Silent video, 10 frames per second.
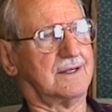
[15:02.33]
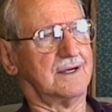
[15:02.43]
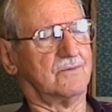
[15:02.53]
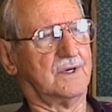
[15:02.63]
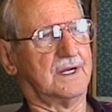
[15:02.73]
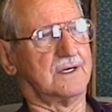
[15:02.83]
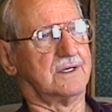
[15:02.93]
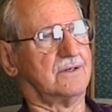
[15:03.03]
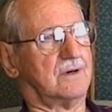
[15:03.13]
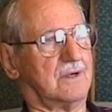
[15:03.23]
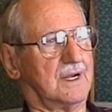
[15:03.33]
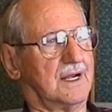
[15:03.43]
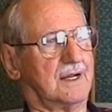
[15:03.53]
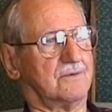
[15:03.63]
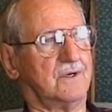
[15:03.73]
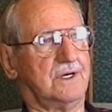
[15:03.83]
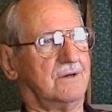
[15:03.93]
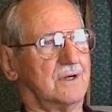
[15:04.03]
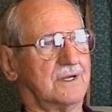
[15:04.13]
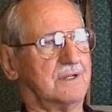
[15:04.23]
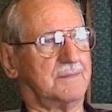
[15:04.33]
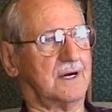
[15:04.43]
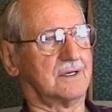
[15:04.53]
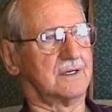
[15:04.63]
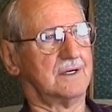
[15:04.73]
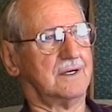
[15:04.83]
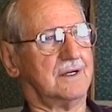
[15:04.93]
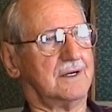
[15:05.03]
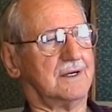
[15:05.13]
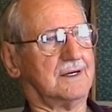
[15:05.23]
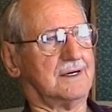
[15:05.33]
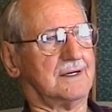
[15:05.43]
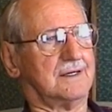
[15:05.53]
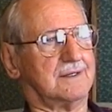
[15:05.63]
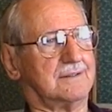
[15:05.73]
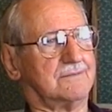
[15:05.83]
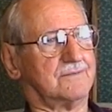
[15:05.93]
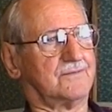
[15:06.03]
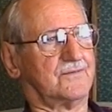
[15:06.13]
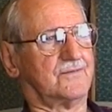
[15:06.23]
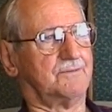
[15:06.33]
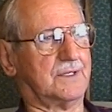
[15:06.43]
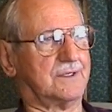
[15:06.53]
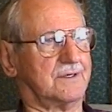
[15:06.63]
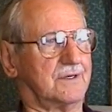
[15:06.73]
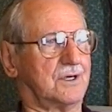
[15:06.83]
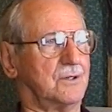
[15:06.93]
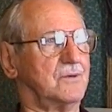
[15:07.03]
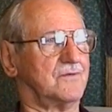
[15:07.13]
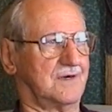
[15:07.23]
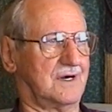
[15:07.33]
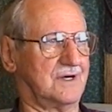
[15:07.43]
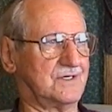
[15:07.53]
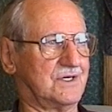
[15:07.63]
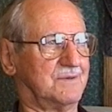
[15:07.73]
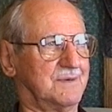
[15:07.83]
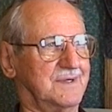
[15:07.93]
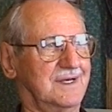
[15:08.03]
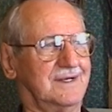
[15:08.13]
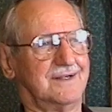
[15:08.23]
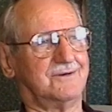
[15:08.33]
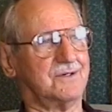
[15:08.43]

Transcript: and we had to do all that. And we knew nothing about uh, building coal fires. You know what I mean? We